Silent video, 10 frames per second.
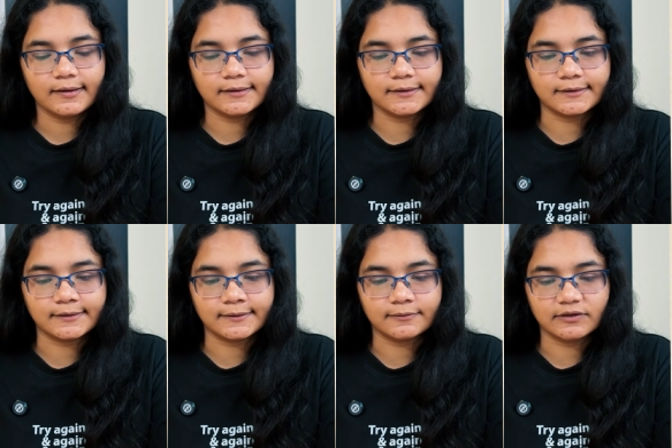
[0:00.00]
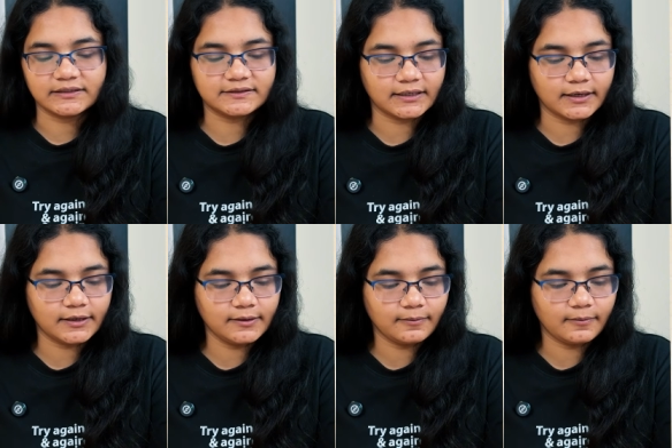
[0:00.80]
1
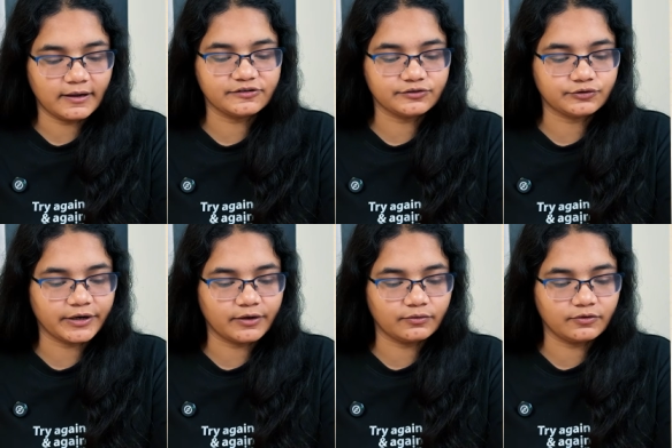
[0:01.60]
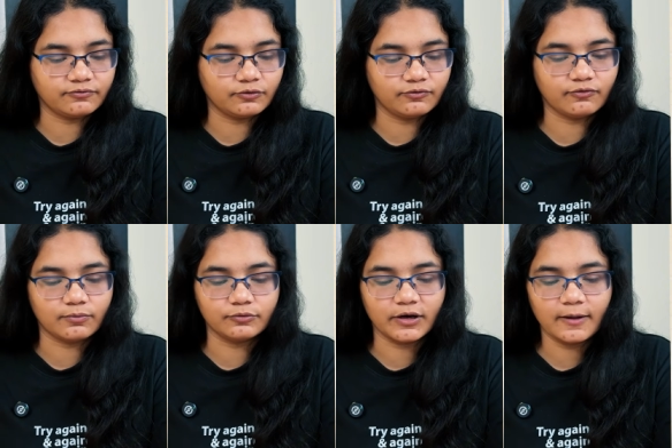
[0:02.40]
second. I'll just write down the full
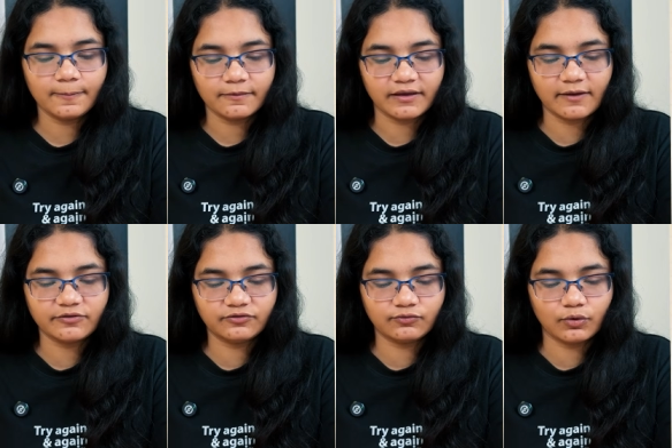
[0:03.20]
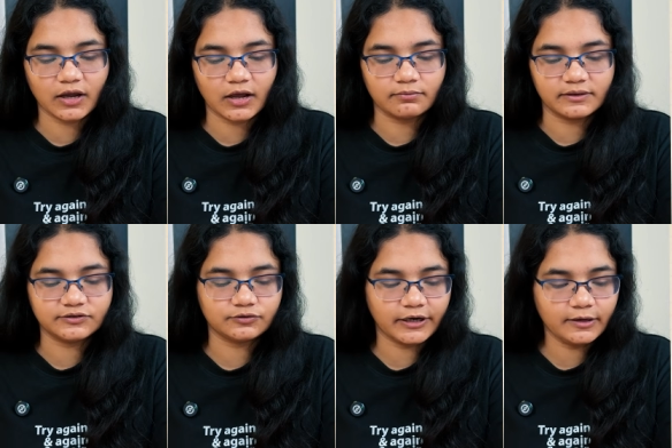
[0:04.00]
formula. We have just 4 carbons,
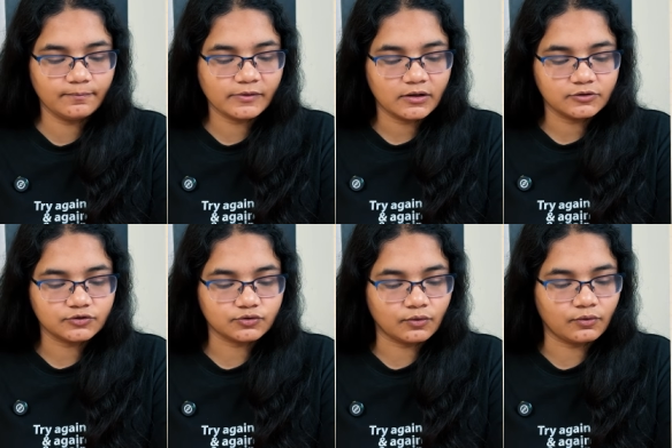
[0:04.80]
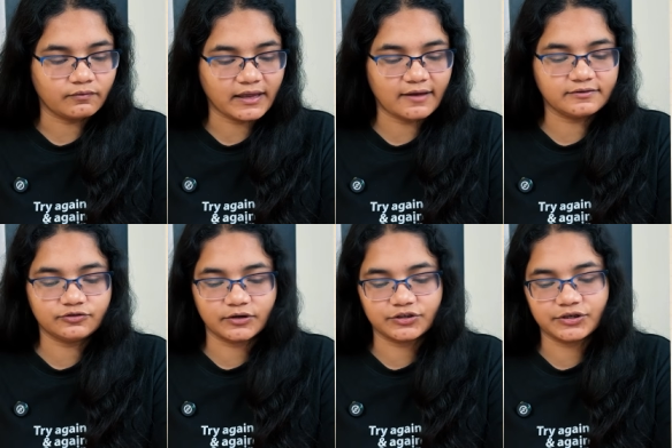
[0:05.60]
right? So we have a
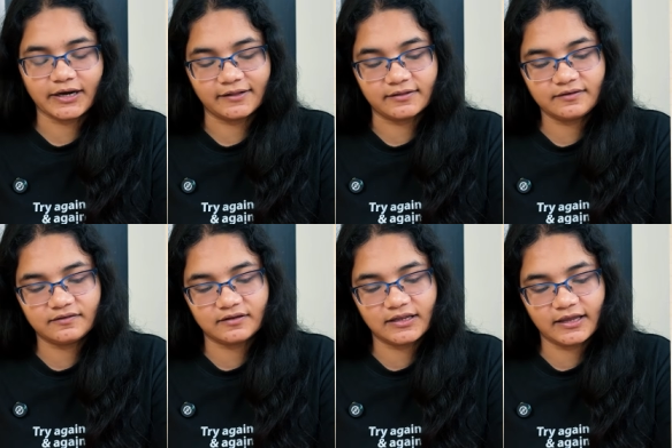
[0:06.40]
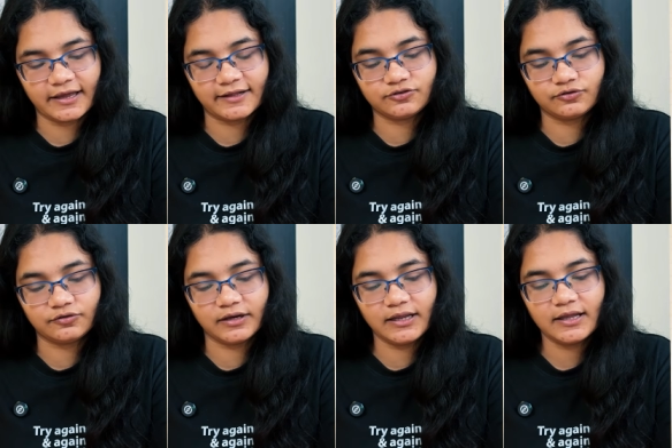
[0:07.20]
structure like this:
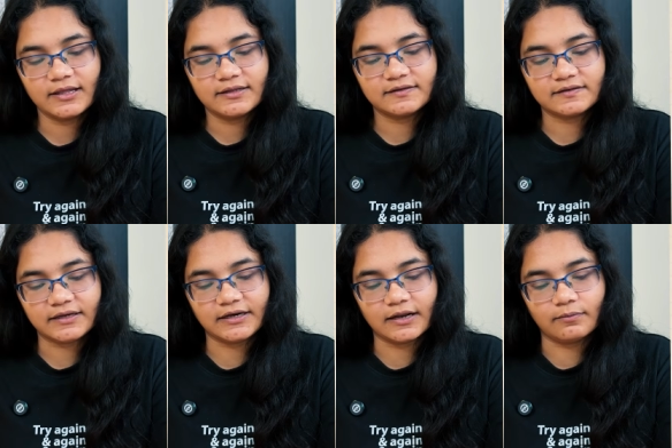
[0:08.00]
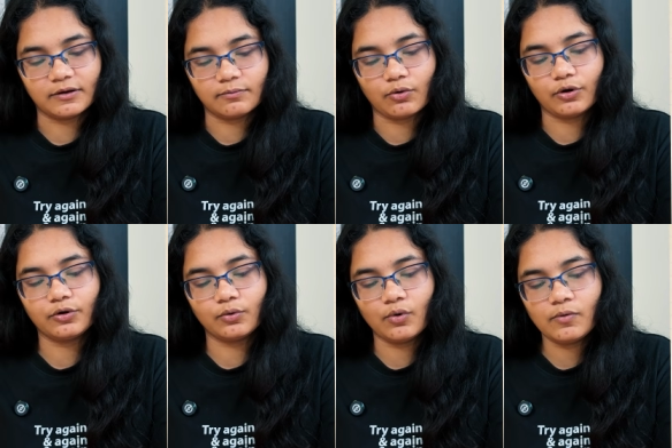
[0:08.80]
CH3, C double bond
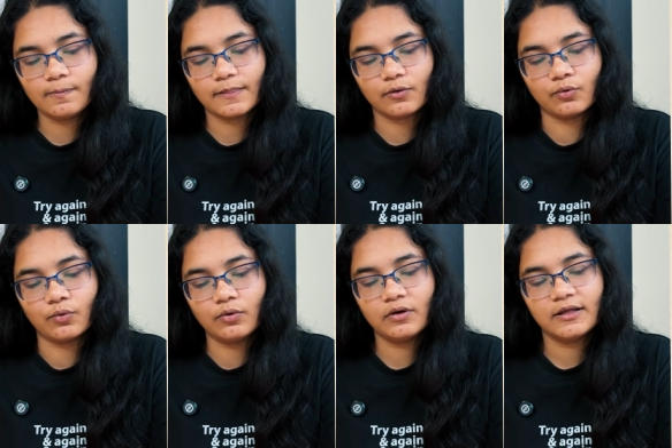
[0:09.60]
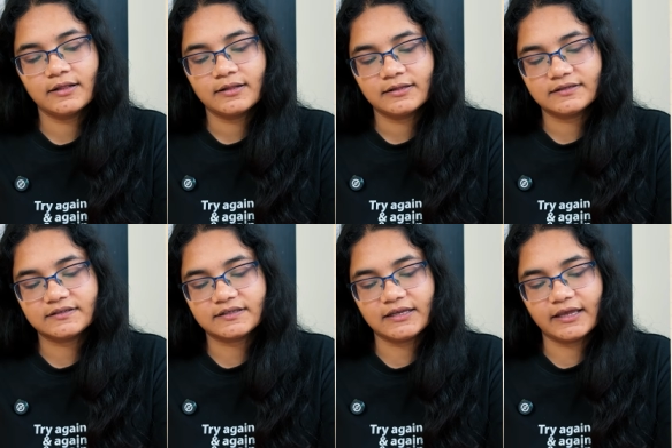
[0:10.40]
O, O,
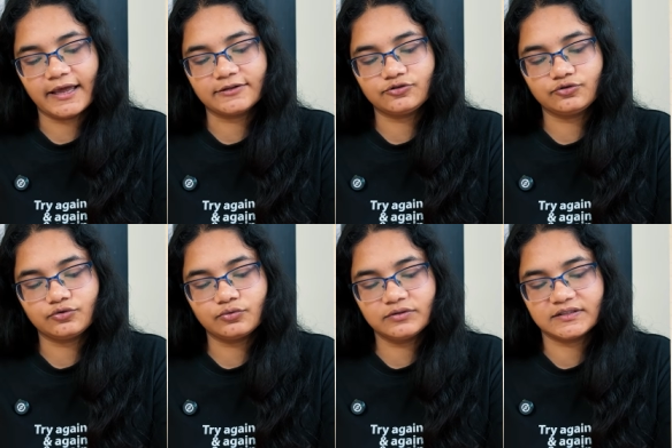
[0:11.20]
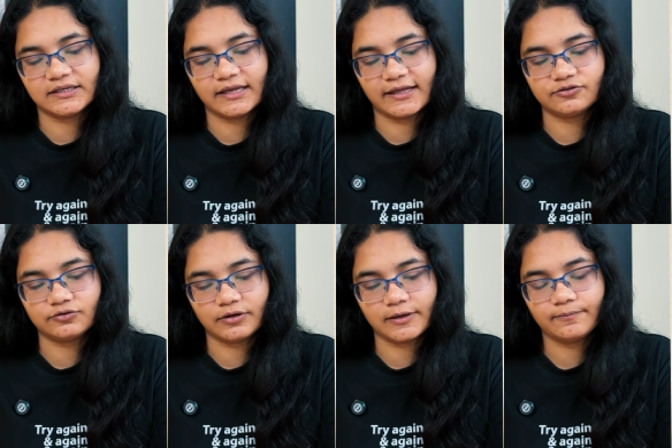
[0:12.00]
CH2, CH3.